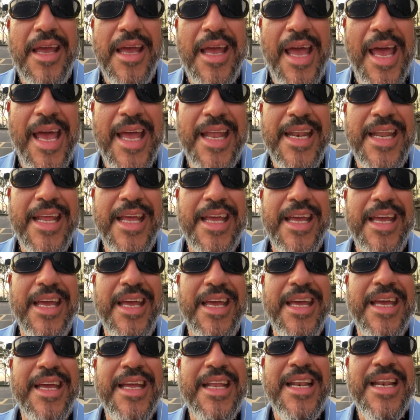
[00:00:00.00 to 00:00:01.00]
an
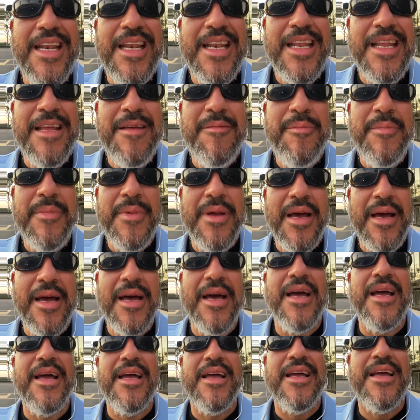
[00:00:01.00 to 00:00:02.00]
inlim-
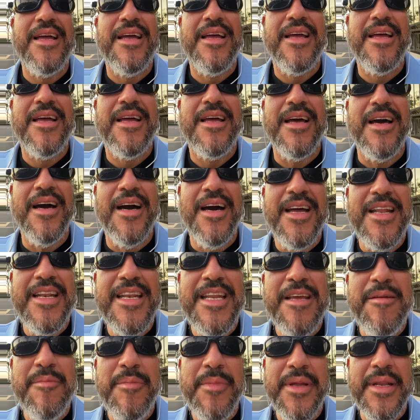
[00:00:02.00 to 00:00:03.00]
uh,
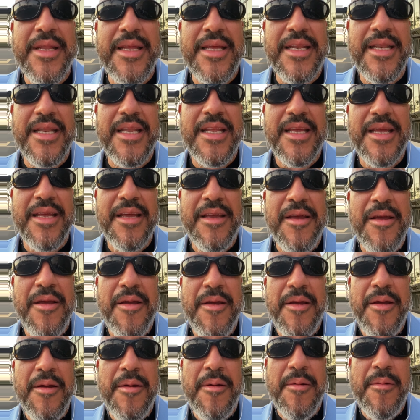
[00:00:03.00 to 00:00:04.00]
unlimited
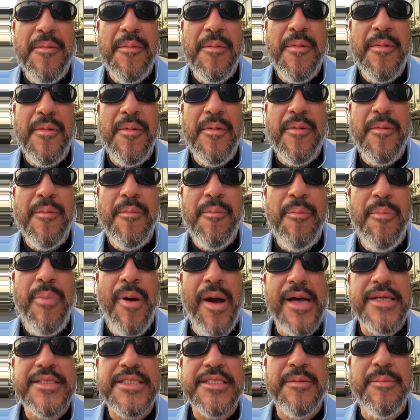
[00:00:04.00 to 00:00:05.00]

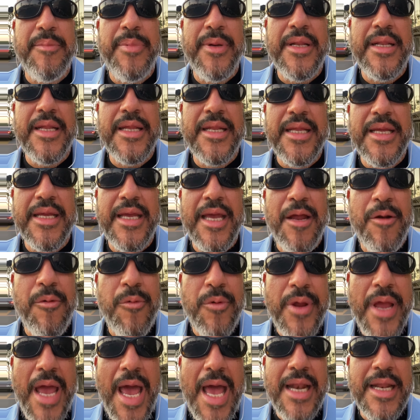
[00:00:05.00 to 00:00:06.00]
possibility and
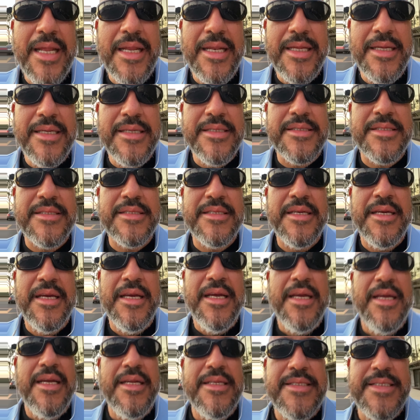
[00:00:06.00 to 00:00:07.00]
realities
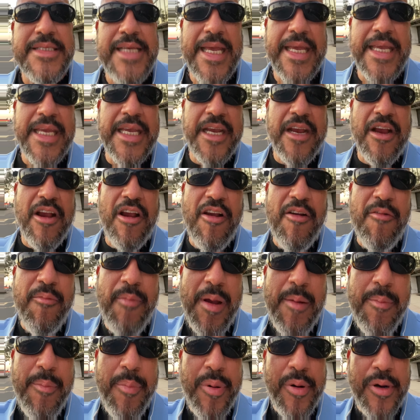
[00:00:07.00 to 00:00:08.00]
taking care of
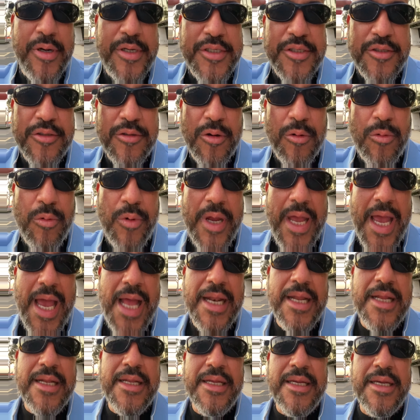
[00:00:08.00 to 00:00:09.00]
my personal
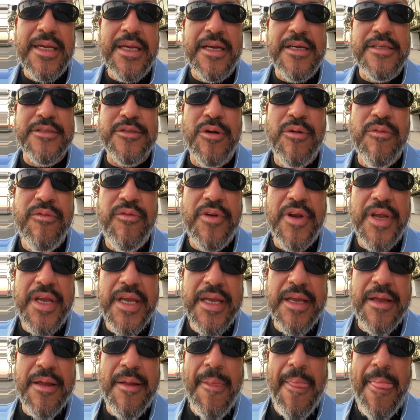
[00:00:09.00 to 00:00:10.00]
reality. Because don't
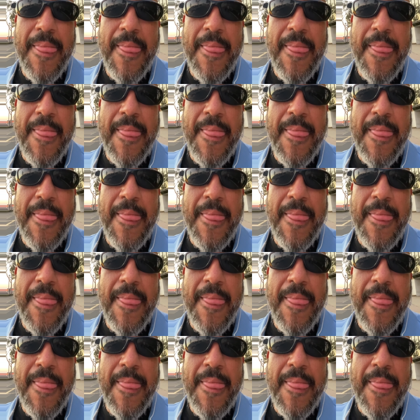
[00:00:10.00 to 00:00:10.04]
forget,